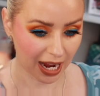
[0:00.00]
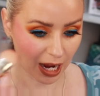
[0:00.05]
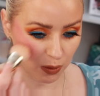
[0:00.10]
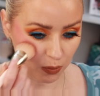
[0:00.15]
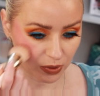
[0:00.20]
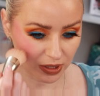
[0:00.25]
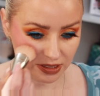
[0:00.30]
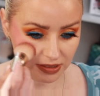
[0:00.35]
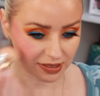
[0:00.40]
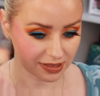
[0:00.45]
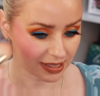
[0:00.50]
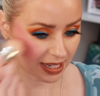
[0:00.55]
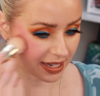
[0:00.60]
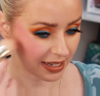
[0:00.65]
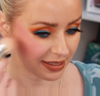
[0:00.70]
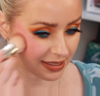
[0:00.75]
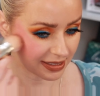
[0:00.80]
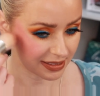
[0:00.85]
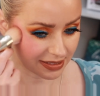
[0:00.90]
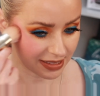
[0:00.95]
I wouldn't
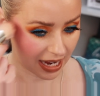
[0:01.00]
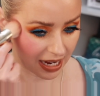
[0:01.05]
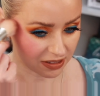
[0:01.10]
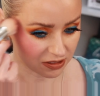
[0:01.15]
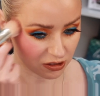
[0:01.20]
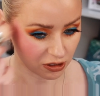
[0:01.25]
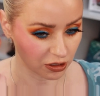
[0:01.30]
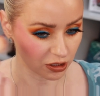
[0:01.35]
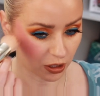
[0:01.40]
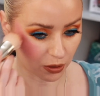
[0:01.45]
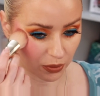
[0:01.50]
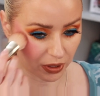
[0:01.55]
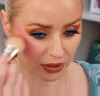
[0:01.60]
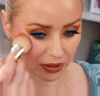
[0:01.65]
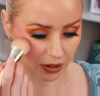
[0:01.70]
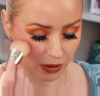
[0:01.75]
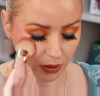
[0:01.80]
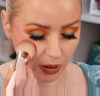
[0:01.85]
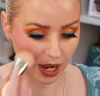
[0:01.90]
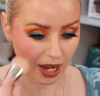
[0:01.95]
say it's as glowy
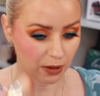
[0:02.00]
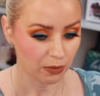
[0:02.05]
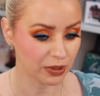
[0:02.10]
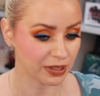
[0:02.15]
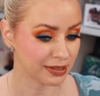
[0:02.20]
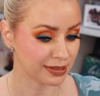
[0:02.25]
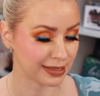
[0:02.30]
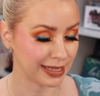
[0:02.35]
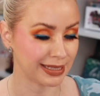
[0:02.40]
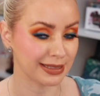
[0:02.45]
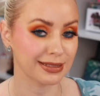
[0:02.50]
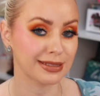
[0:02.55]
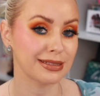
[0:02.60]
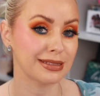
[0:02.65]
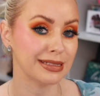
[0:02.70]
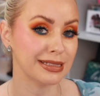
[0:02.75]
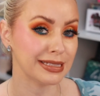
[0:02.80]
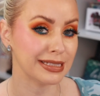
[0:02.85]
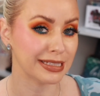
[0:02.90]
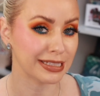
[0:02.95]
though. I wouldn't say it's
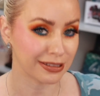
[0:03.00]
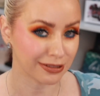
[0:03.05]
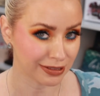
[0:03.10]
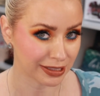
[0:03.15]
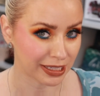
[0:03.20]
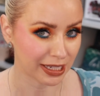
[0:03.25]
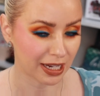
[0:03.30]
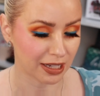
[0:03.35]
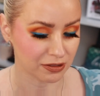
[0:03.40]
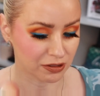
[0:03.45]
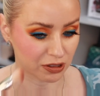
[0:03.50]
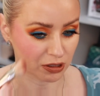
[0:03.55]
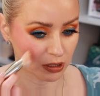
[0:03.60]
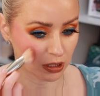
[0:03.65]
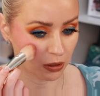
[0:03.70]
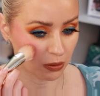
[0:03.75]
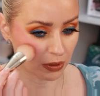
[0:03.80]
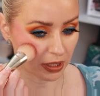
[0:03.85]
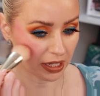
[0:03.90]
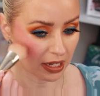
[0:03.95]
nearly as
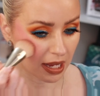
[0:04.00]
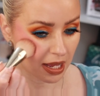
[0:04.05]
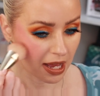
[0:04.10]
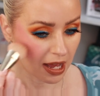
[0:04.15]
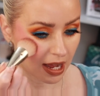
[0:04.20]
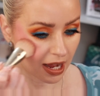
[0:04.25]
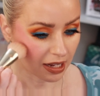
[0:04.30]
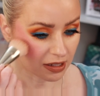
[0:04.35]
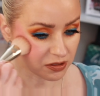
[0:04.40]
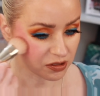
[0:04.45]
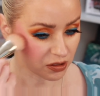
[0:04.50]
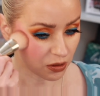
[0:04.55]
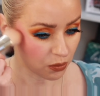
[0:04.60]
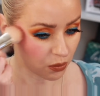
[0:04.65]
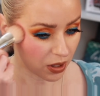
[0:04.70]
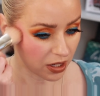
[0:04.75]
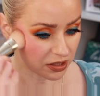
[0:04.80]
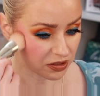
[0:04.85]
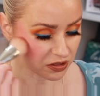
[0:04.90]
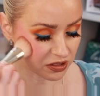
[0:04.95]
glowy as the
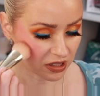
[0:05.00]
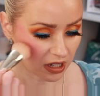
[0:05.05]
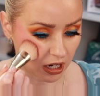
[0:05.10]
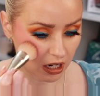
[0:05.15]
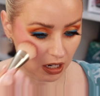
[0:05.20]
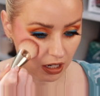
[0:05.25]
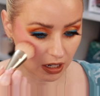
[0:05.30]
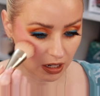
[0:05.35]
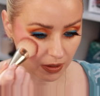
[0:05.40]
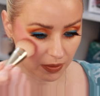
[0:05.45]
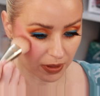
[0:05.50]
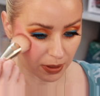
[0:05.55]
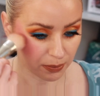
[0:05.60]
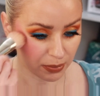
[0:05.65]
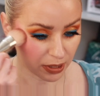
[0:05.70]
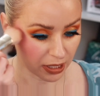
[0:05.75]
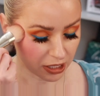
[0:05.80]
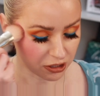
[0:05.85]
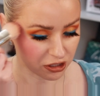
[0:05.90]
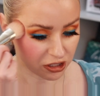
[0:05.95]
ones, uh, the
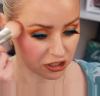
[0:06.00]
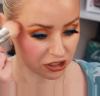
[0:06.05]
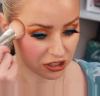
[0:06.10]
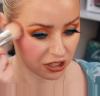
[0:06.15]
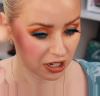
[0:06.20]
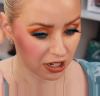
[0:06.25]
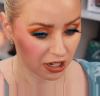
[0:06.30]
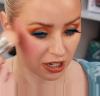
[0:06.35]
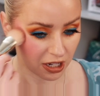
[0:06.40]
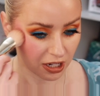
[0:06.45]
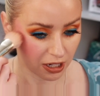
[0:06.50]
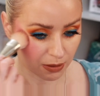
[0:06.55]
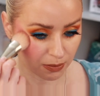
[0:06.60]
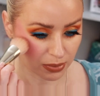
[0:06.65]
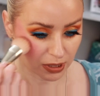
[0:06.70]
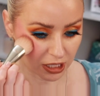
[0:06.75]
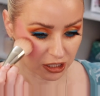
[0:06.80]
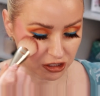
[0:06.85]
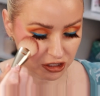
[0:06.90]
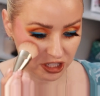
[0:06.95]
blush,
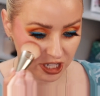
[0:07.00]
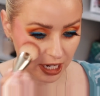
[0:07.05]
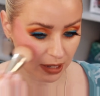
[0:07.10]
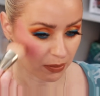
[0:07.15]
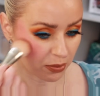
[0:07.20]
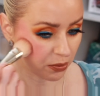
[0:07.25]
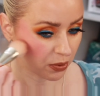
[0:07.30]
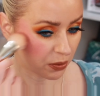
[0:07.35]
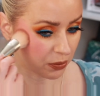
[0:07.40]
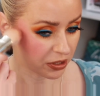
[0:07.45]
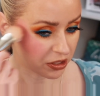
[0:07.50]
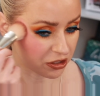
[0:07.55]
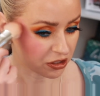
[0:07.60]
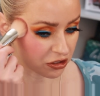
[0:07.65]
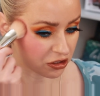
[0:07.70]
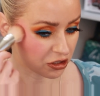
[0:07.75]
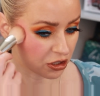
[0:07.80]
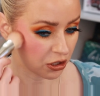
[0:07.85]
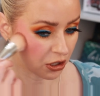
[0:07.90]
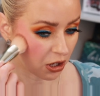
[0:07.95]
blush tape, what we
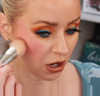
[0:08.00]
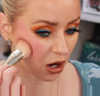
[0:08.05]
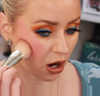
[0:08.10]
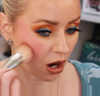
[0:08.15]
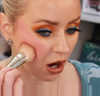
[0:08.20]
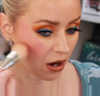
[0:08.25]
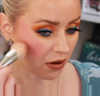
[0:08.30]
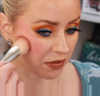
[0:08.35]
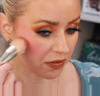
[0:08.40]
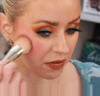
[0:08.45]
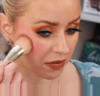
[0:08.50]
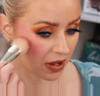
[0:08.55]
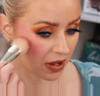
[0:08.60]
just took off.